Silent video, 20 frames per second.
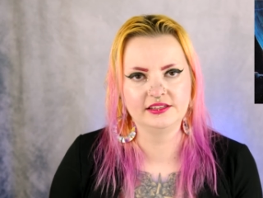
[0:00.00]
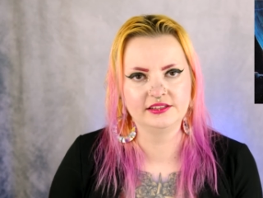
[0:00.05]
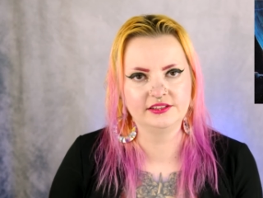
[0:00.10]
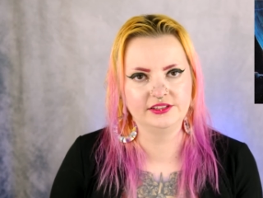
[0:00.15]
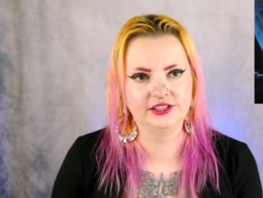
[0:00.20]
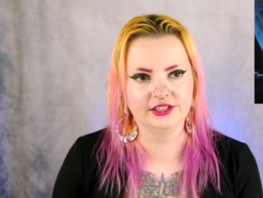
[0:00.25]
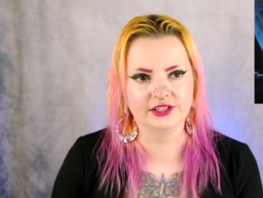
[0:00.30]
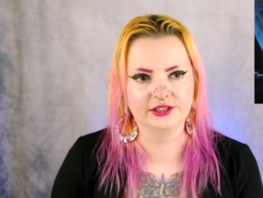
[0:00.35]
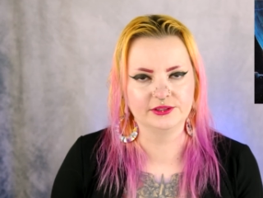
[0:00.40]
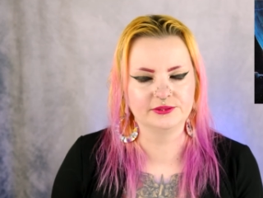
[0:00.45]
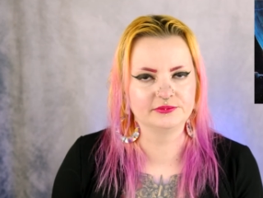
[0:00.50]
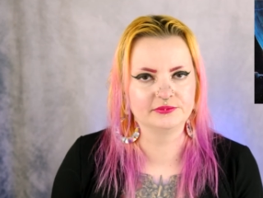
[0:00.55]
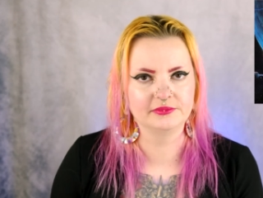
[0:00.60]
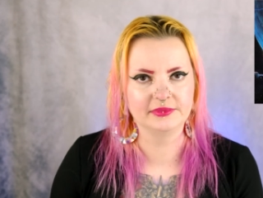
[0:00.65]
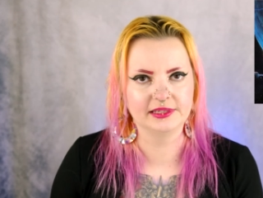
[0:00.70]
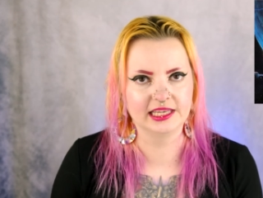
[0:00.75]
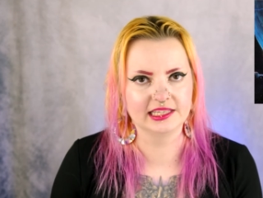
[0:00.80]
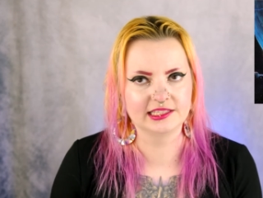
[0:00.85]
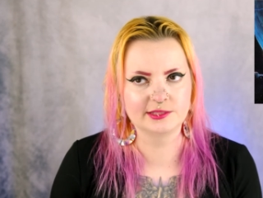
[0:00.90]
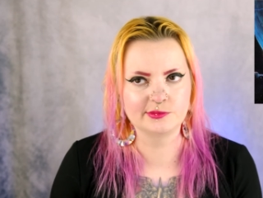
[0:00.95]
you know,
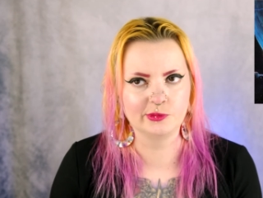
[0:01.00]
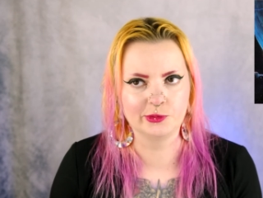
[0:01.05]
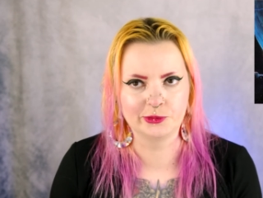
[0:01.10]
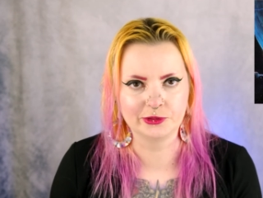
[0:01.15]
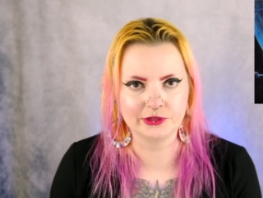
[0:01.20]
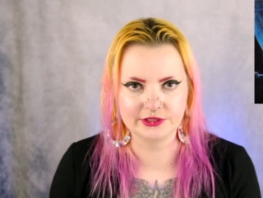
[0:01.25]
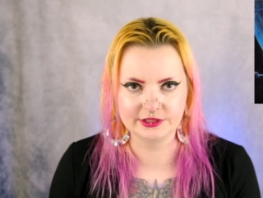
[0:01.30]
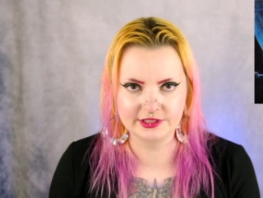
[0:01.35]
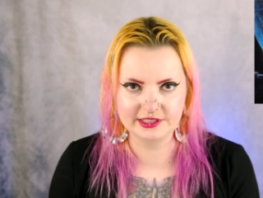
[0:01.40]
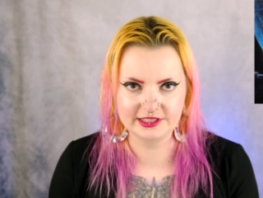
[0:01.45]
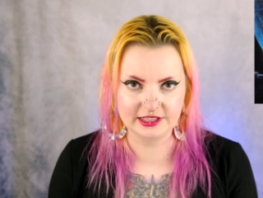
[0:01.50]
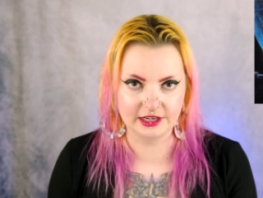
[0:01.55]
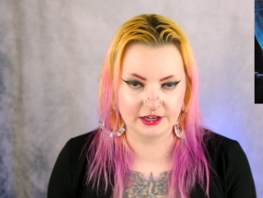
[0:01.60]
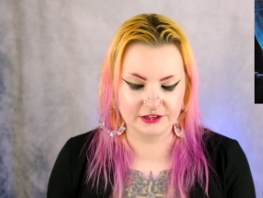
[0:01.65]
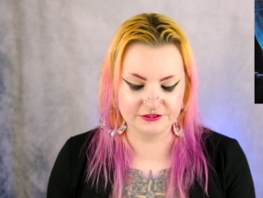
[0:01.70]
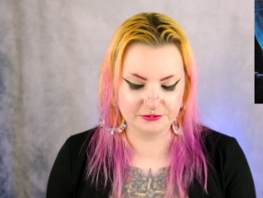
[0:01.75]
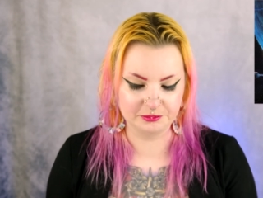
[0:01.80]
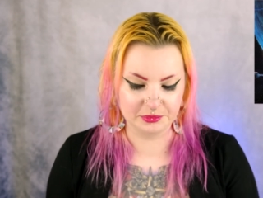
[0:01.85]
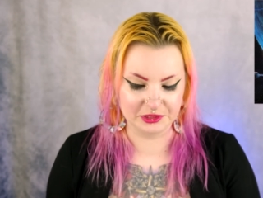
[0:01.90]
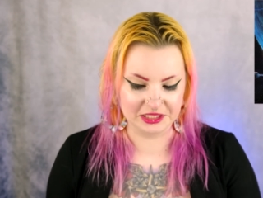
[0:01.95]
explorer
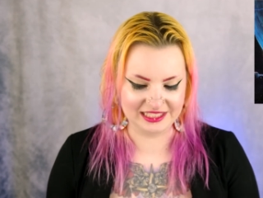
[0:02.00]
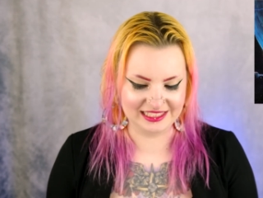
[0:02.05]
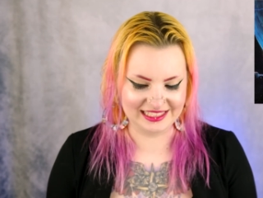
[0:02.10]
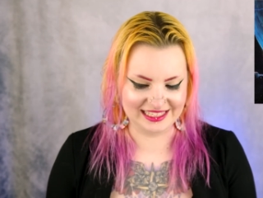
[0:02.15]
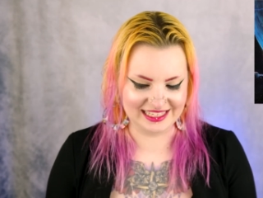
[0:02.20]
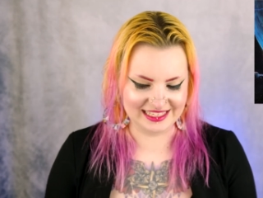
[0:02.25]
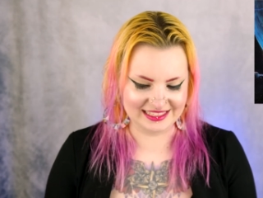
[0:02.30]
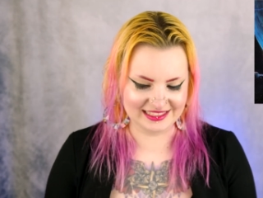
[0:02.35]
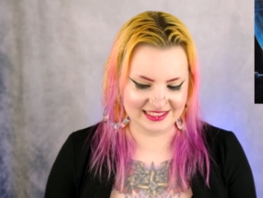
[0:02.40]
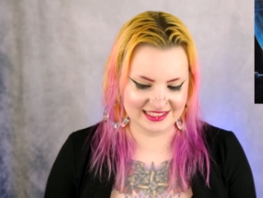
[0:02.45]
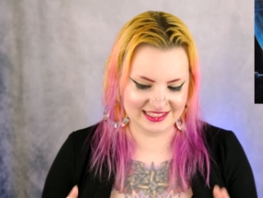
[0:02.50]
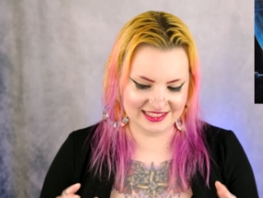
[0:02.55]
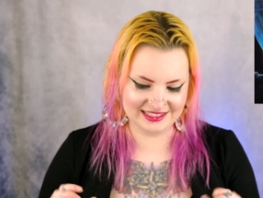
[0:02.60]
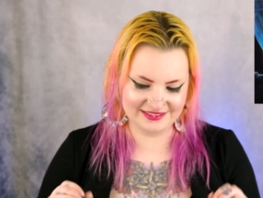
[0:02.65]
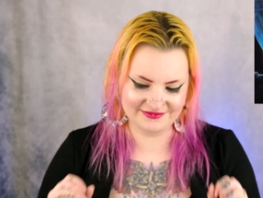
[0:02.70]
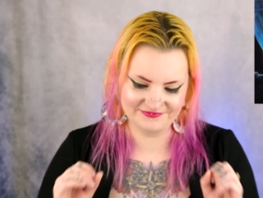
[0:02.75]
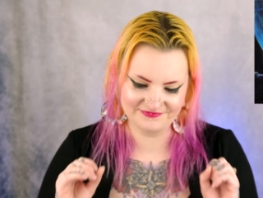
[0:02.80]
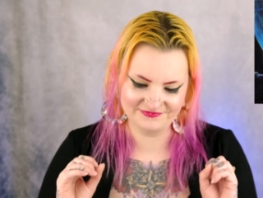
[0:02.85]
stuff, but it